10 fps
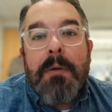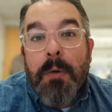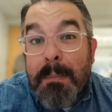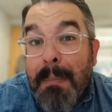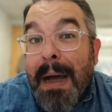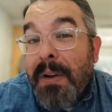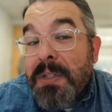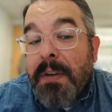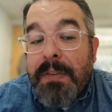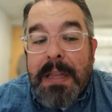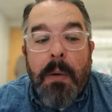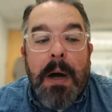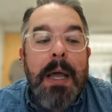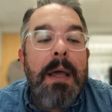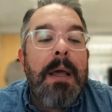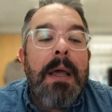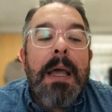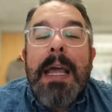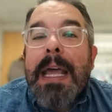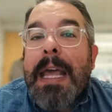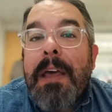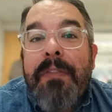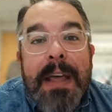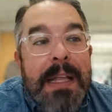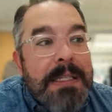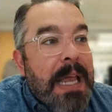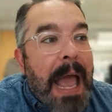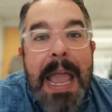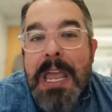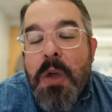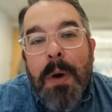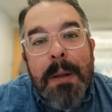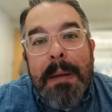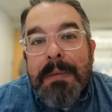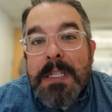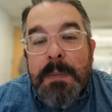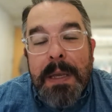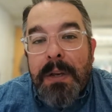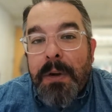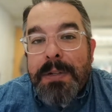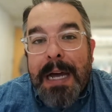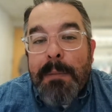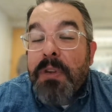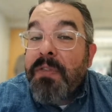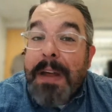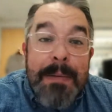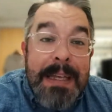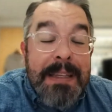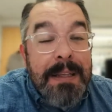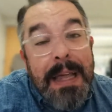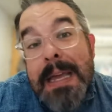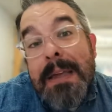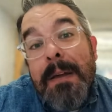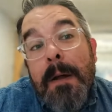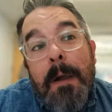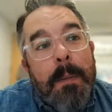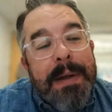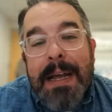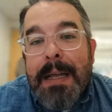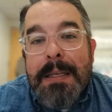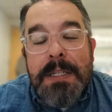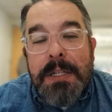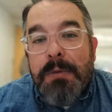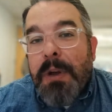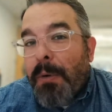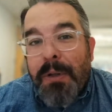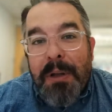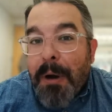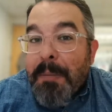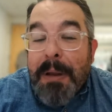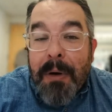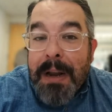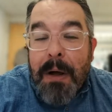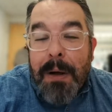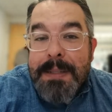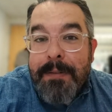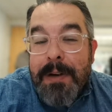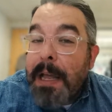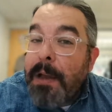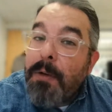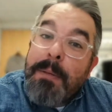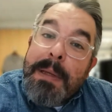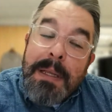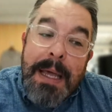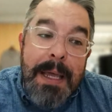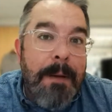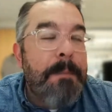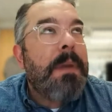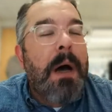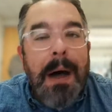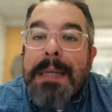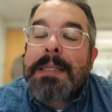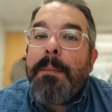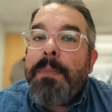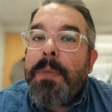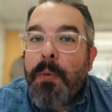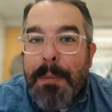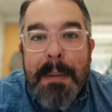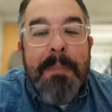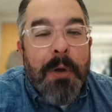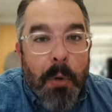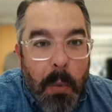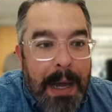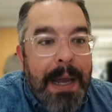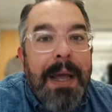Remind yourself of that why. If it's, hey, you want to be able to spend your time with family at the lake because you don't really want to be running calls every day, you'd rather be at the lake. Awesome. Remember your why.